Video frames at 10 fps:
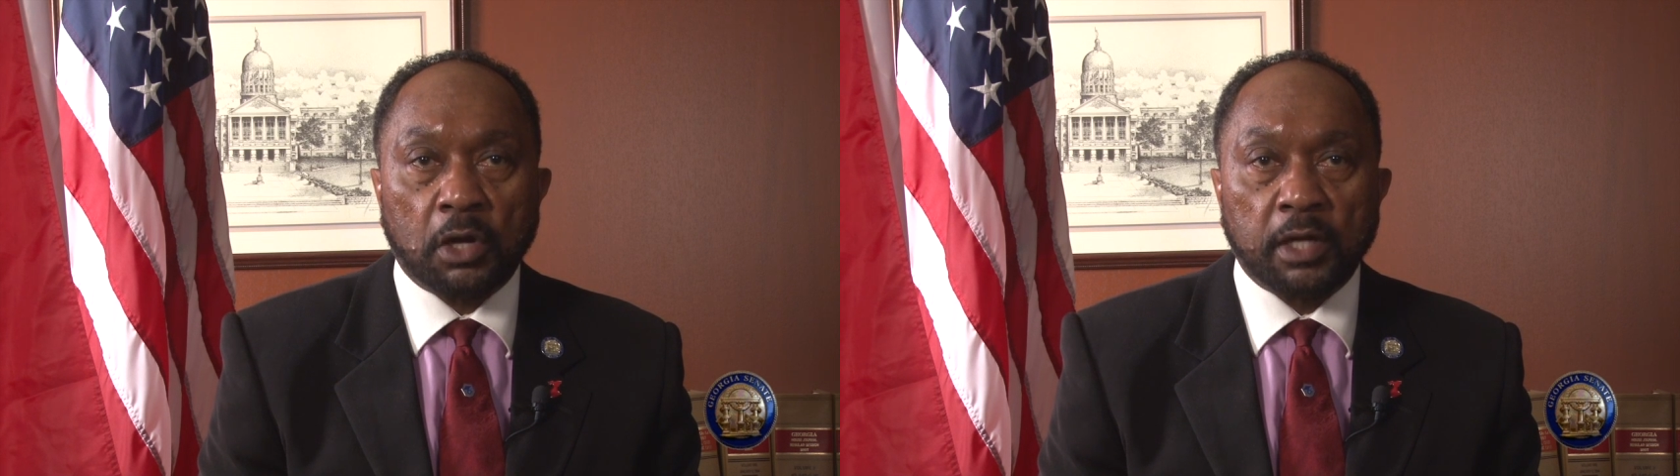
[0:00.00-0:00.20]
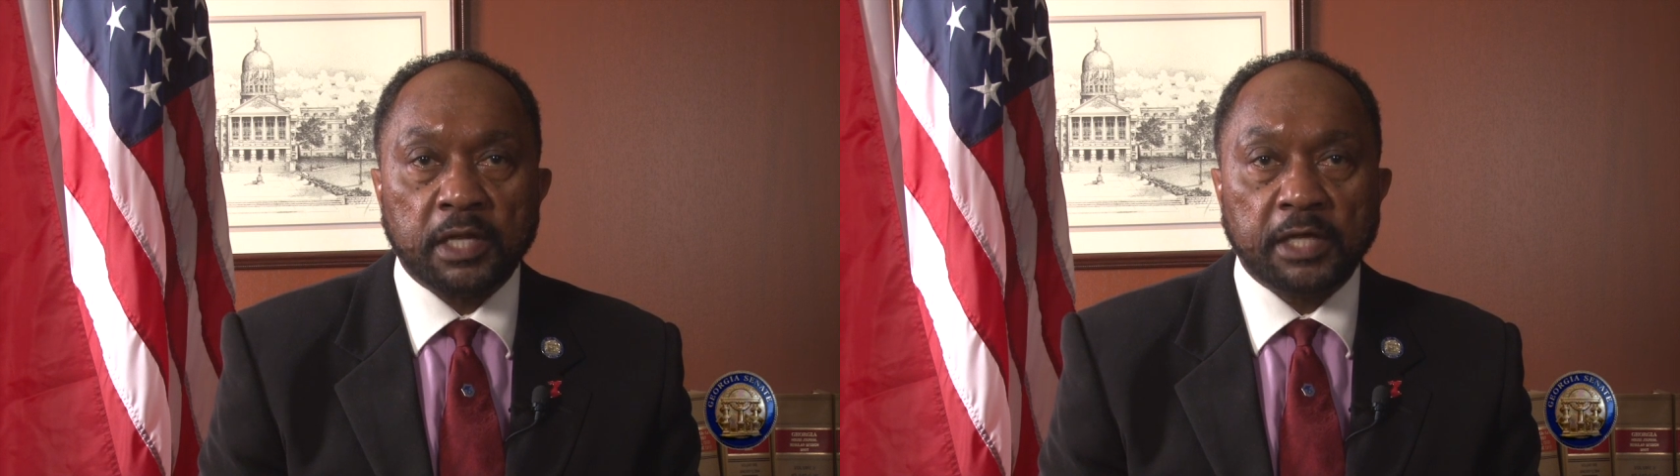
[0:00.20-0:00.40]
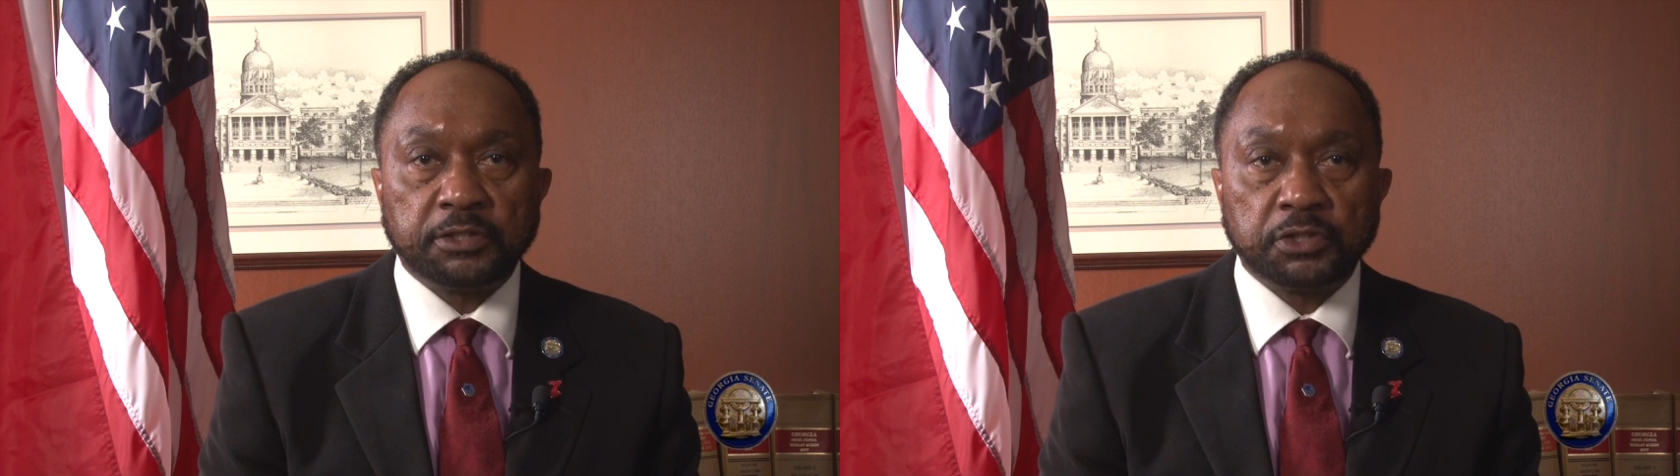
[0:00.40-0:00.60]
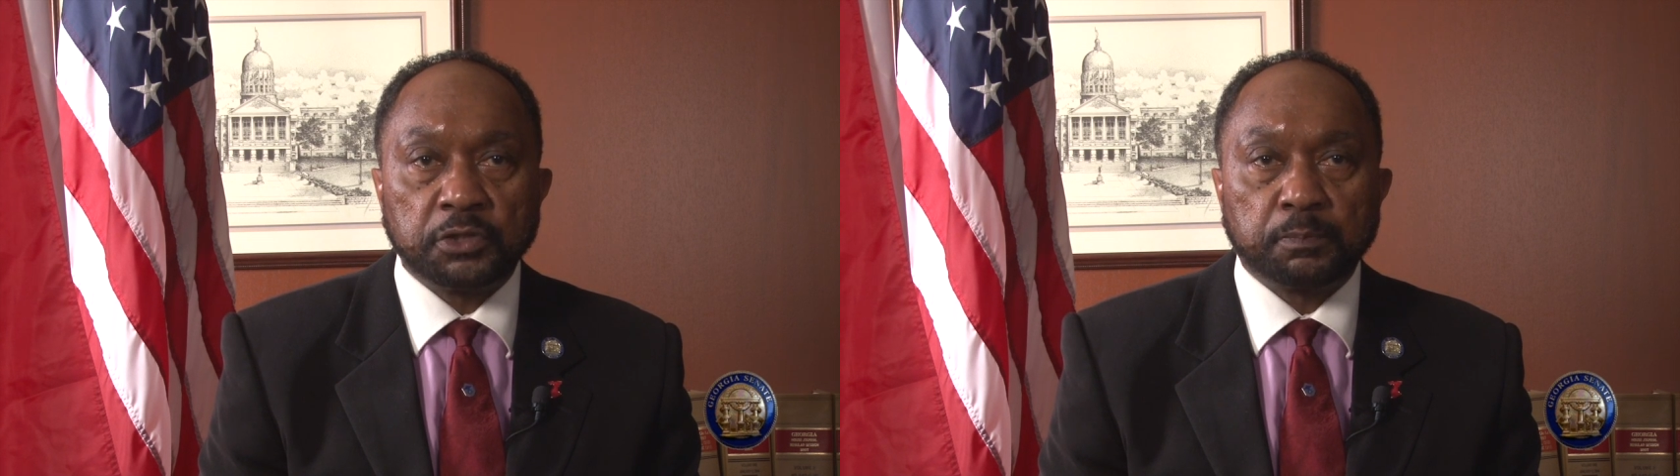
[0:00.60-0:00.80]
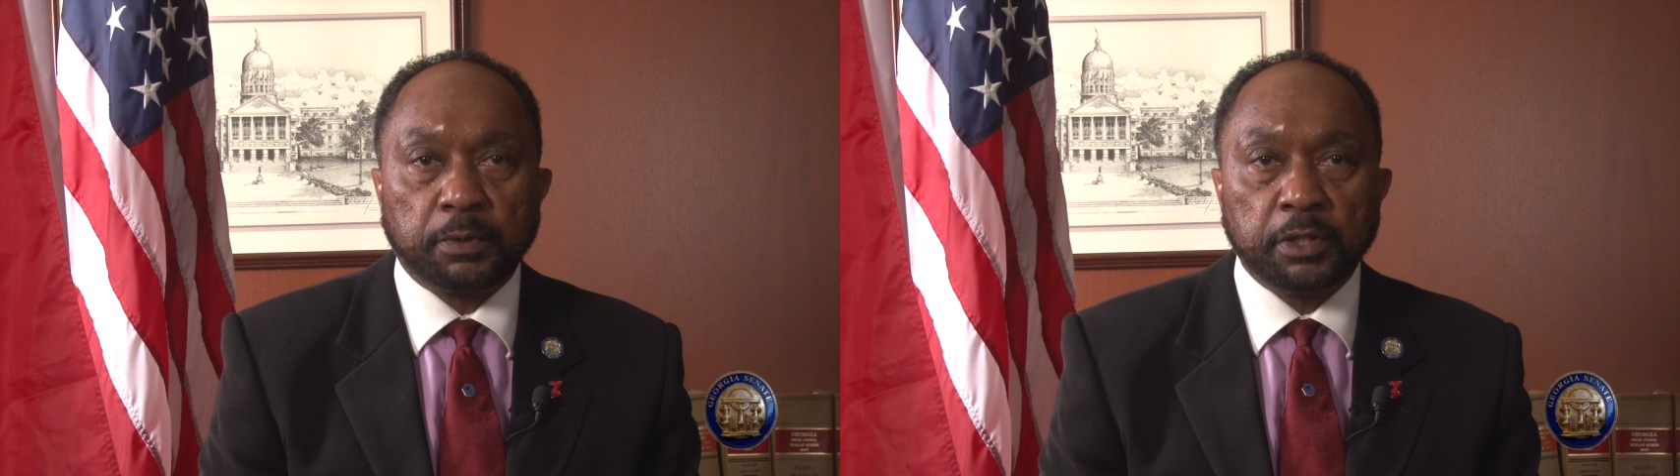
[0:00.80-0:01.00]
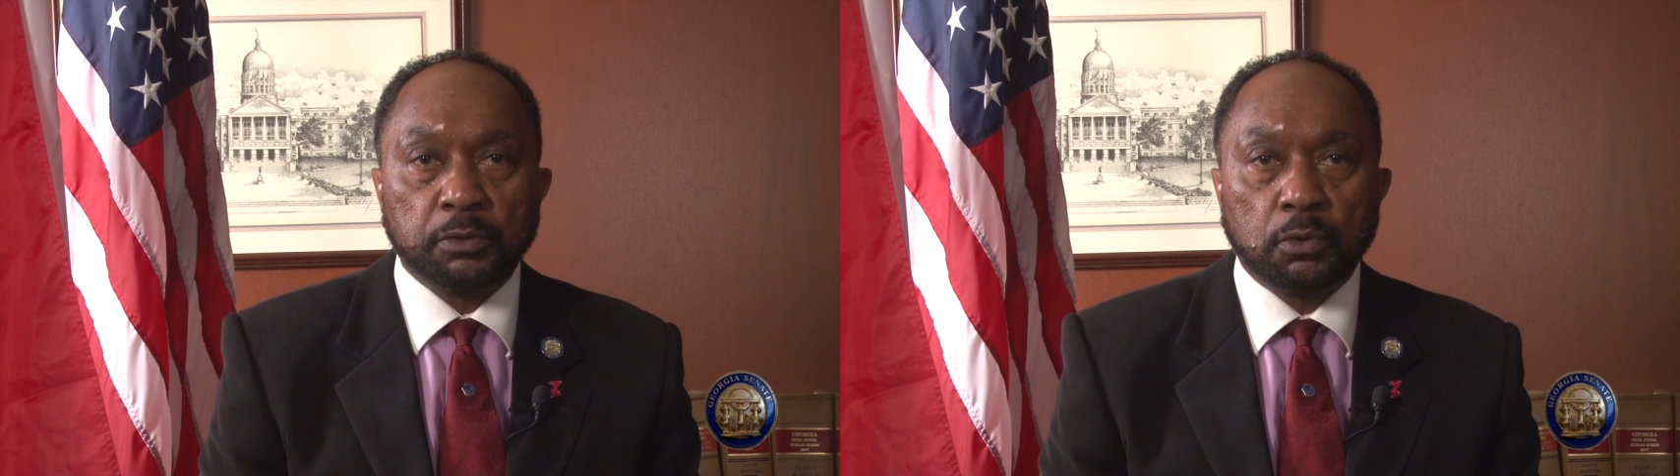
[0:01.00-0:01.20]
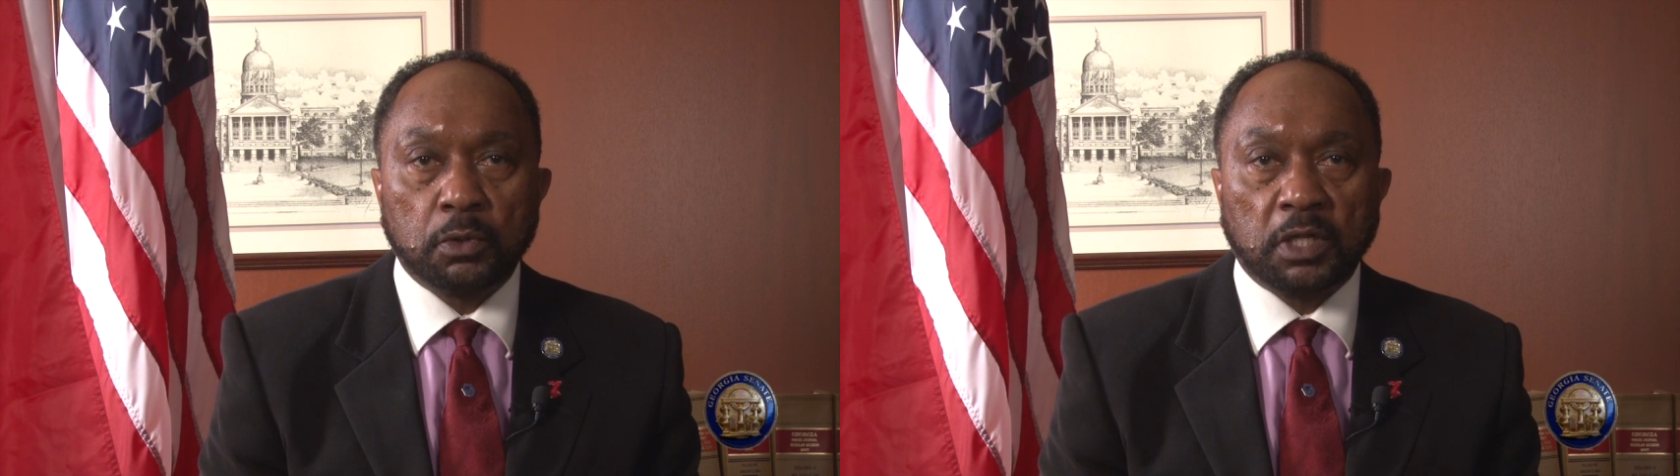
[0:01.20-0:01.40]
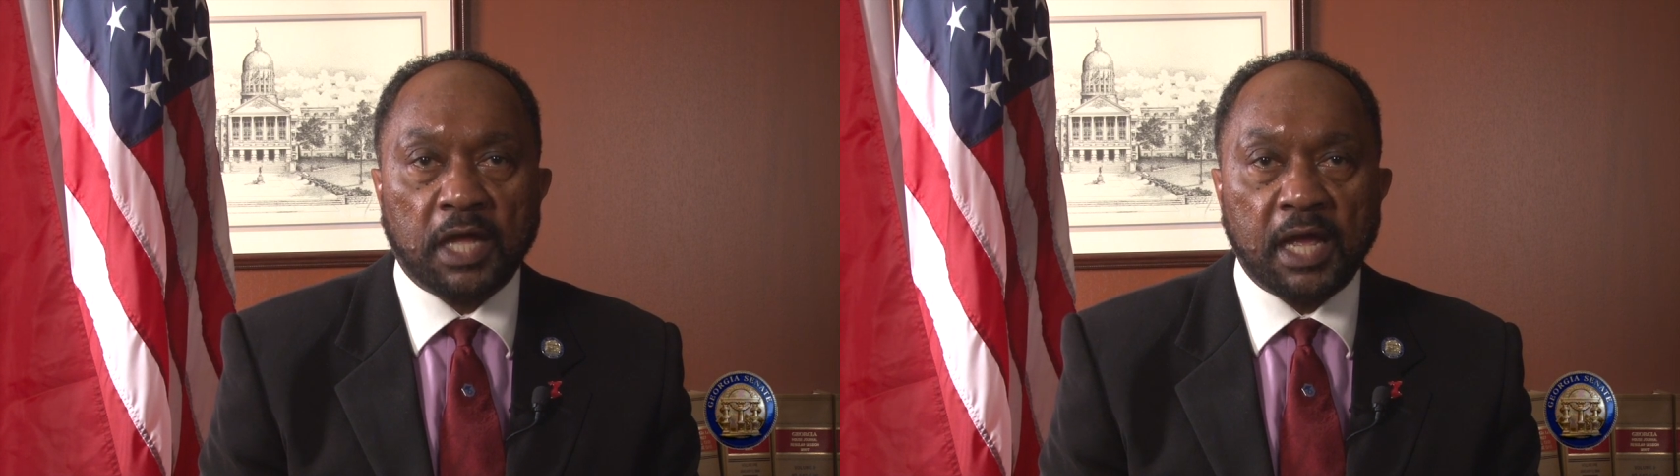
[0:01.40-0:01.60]
our nation's political
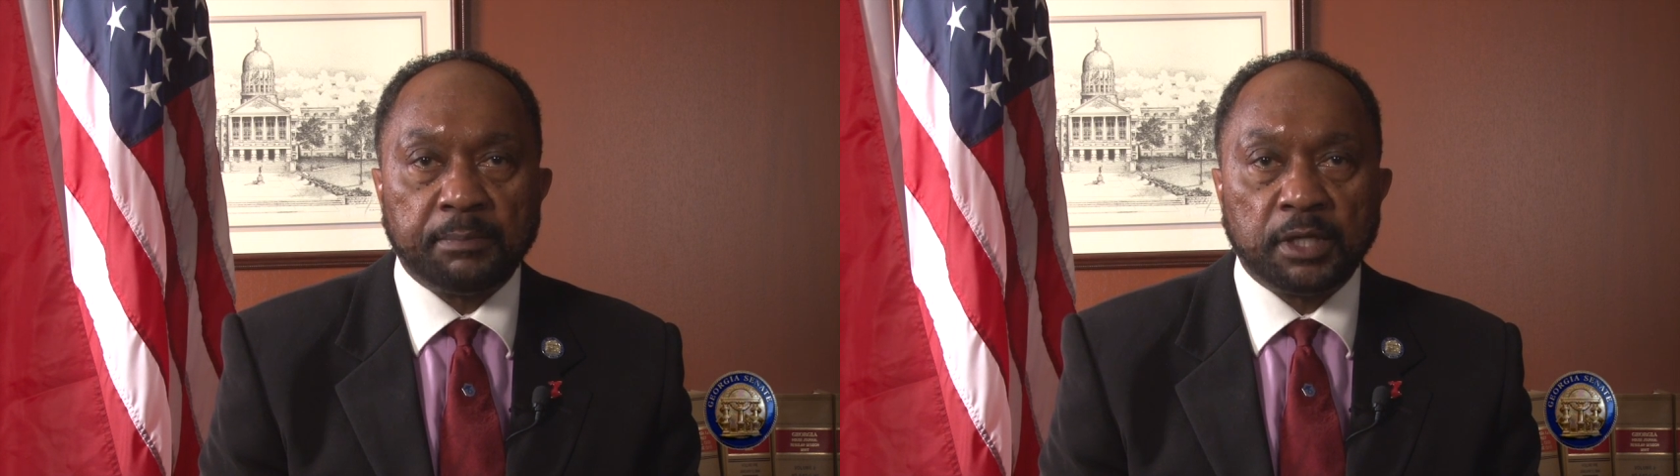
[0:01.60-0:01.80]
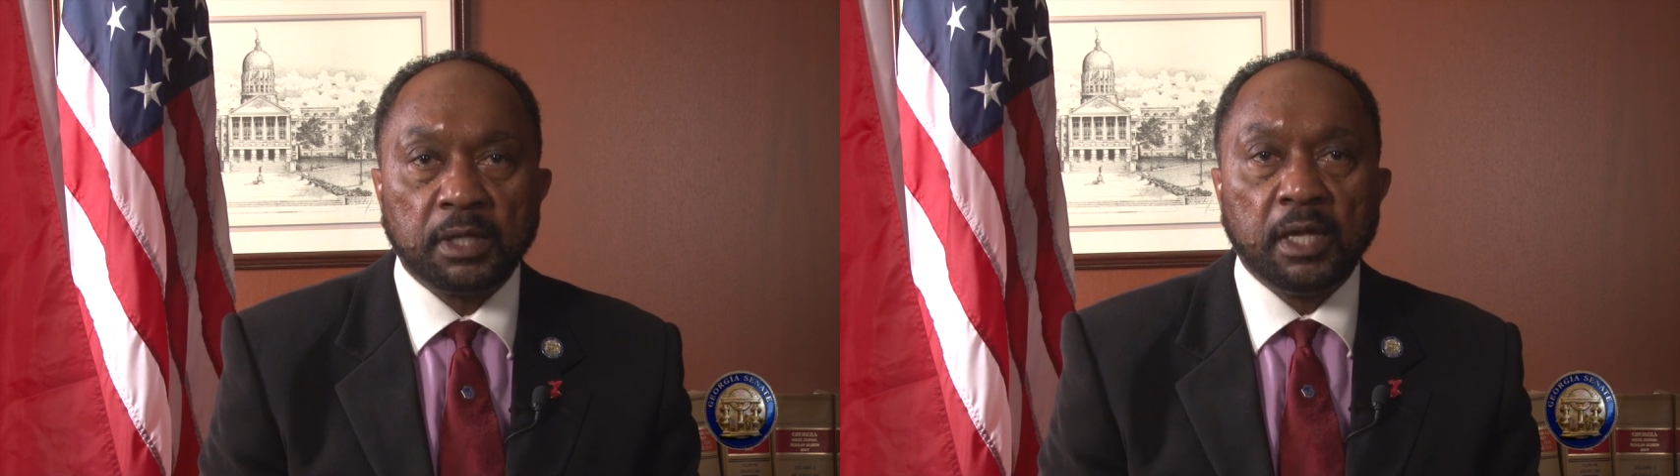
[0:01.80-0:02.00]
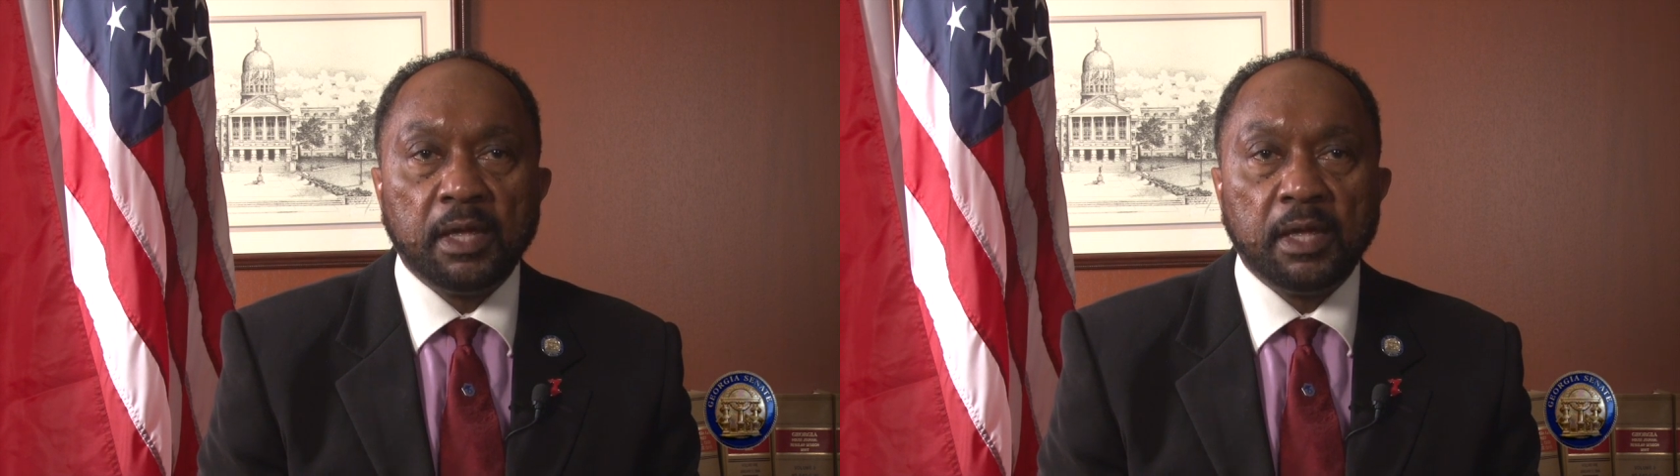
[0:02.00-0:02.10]
climate,